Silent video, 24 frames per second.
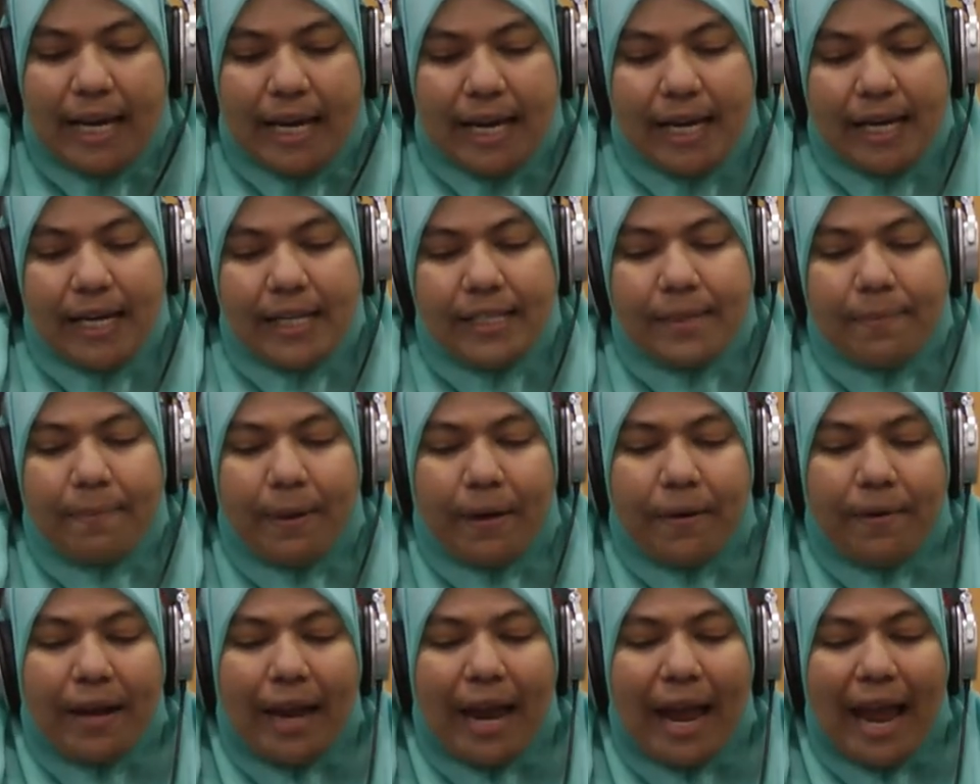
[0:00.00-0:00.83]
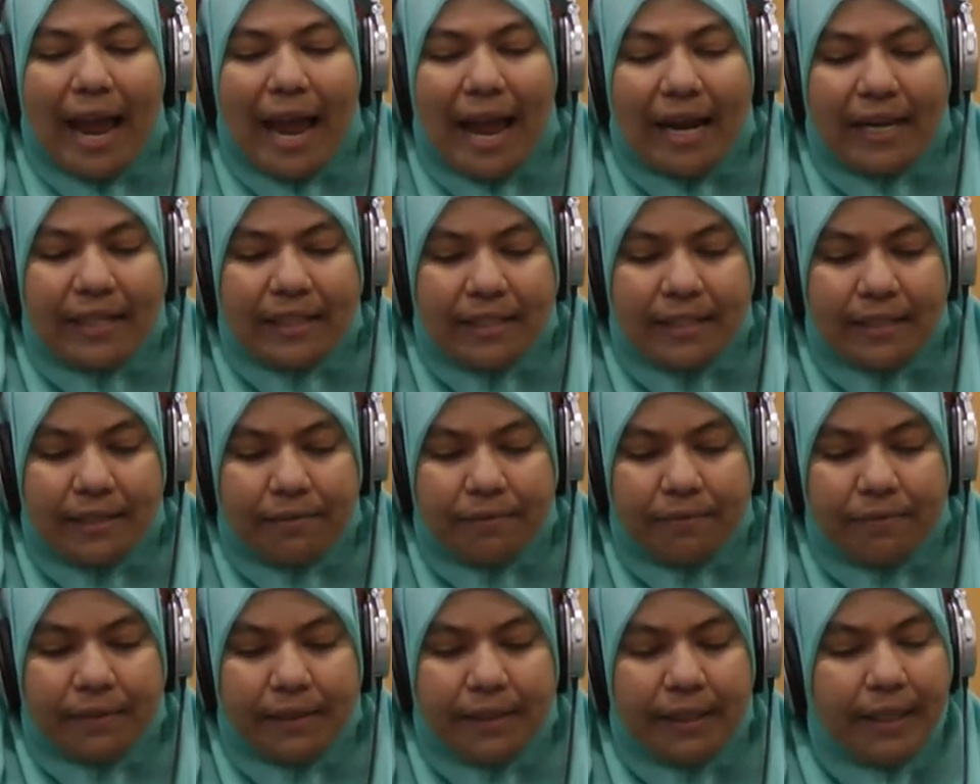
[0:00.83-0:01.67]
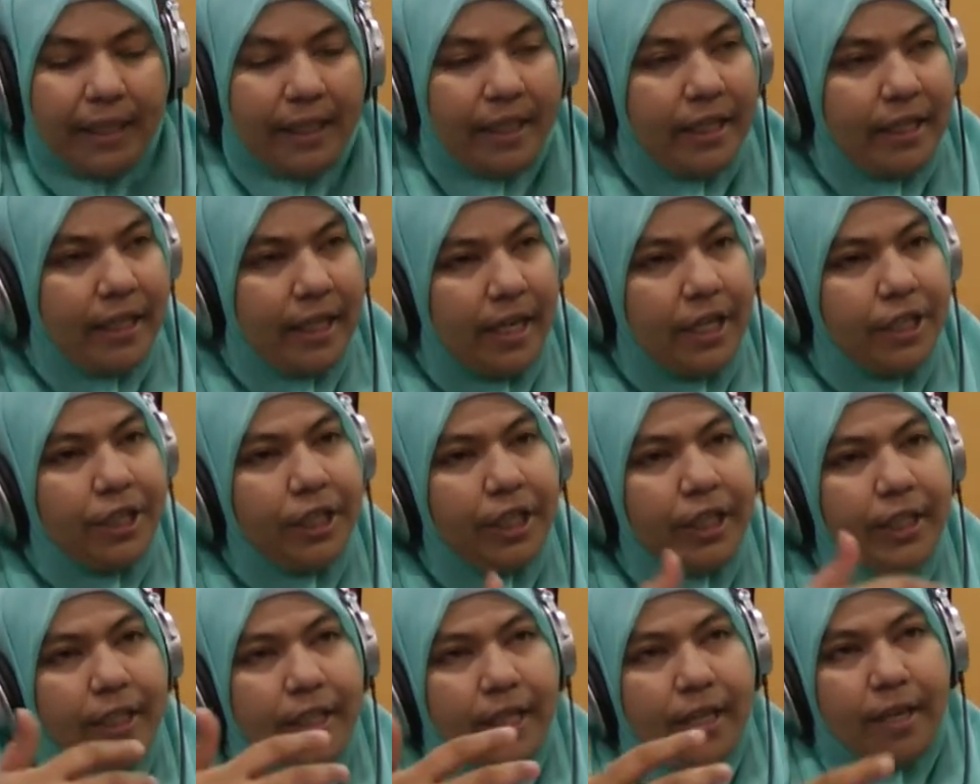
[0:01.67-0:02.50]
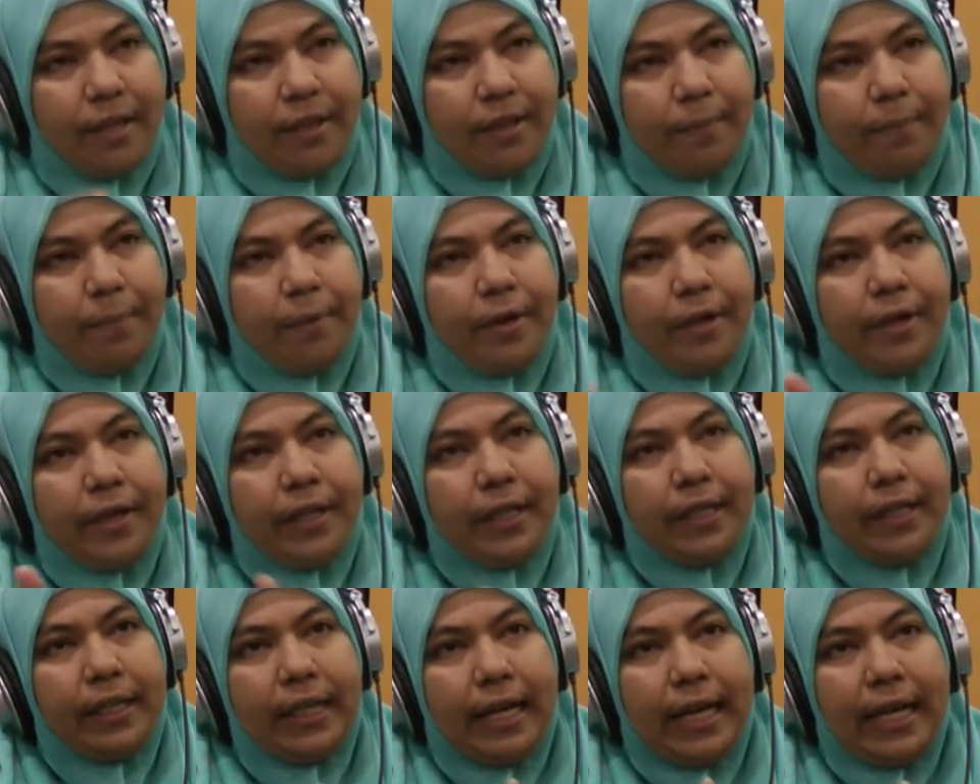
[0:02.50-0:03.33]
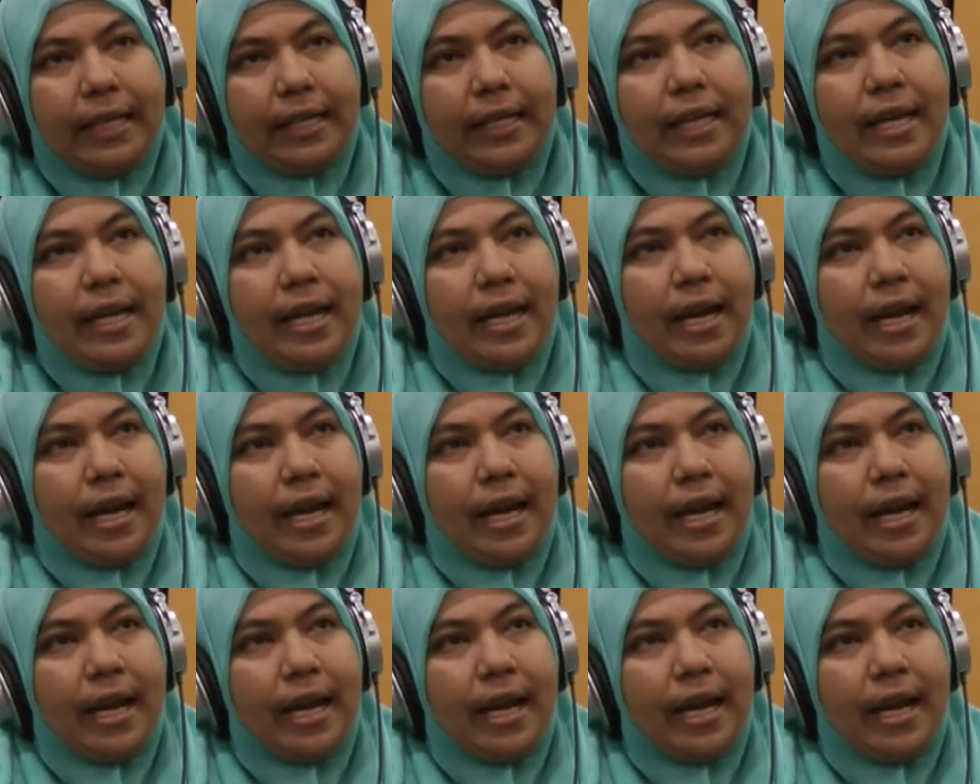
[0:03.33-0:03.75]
It is about actively engaging the other party and